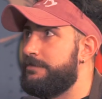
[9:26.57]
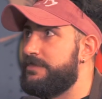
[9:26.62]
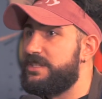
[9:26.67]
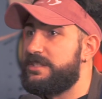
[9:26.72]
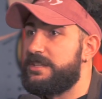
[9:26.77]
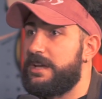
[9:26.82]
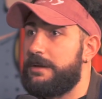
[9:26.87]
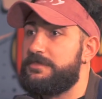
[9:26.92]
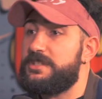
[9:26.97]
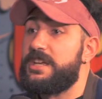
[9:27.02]

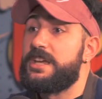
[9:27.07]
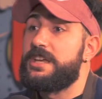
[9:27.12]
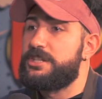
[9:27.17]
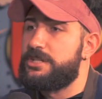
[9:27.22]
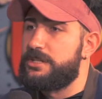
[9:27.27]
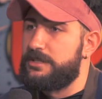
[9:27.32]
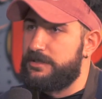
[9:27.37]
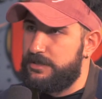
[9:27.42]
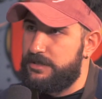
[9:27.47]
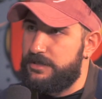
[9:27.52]

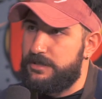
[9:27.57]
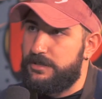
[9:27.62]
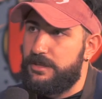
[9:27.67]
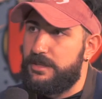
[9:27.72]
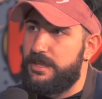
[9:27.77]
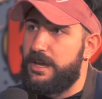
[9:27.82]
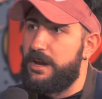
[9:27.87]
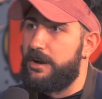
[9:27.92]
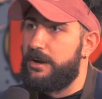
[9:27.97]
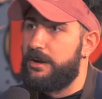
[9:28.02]
temptations
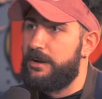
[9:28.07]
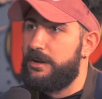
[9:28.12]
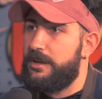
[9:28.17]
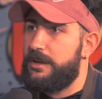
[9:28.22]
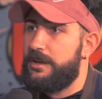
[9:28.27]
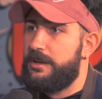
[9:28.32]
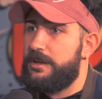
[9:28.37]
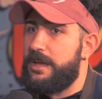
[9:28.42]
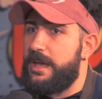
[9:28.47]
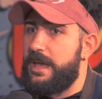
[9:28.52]
there.
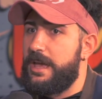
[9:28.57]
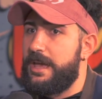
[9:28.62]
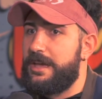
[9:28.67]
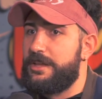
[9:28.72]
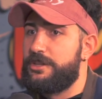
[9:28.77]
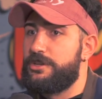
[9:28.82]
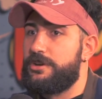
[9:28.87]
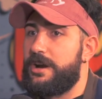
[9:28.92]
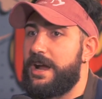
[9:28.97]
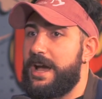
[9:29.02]

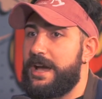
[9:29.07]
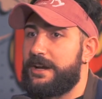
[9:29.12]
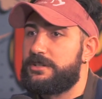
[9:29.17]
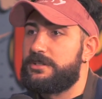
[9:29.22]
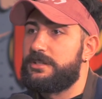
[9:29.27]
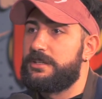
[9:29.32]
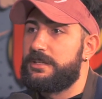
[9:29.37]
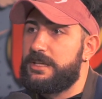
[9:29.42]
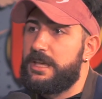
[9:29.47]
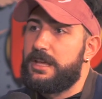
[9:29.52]
And you're
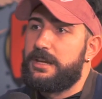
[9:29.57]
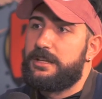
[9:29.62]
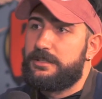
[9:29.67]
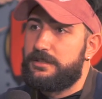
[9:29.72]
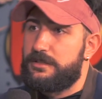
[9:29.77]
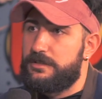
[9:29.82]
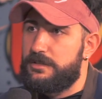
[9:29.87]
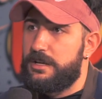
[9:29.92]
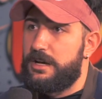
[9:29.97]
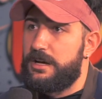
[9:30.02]
actually
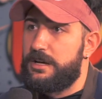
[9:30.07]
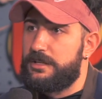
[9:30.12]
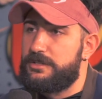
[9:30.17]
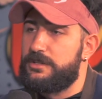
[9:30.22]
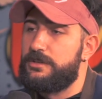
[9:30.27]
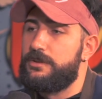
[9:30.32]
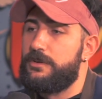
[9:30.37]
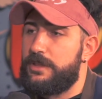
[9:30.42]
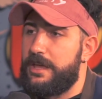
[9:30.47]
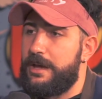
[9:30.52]
getting
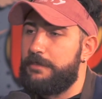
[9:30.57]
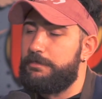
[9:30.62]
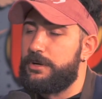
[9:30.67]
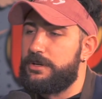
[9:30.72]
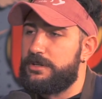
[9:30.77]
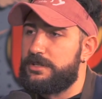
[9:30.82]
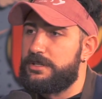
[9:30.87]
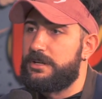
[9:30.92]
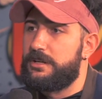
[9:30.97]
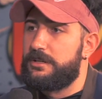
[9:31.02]
to know that
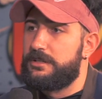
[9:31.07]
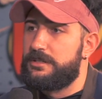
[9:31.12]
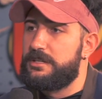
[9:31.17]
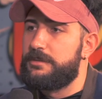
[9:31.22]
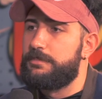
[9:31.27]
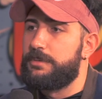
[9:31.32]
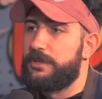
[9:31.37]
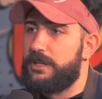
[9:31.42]
person on a deeper